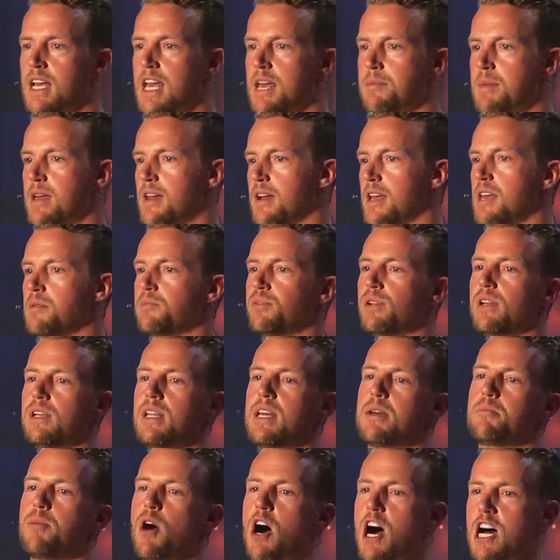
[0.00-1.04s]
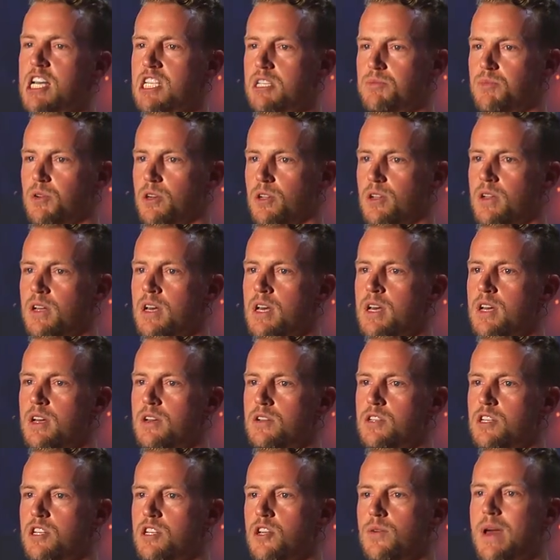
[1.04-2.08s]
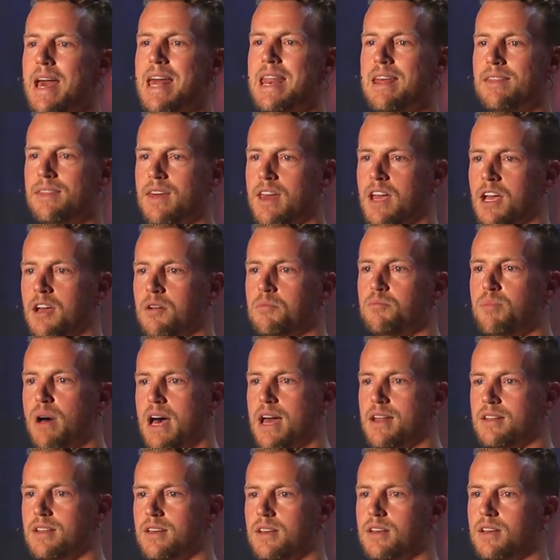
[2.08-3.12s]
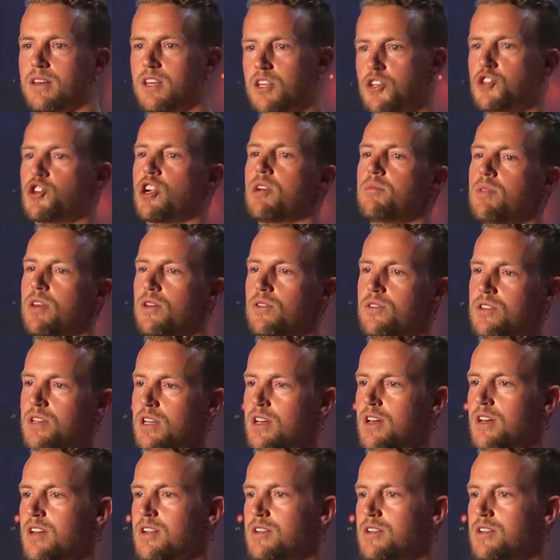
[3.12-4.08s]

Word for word: it made it completely impossible to do anything but contribute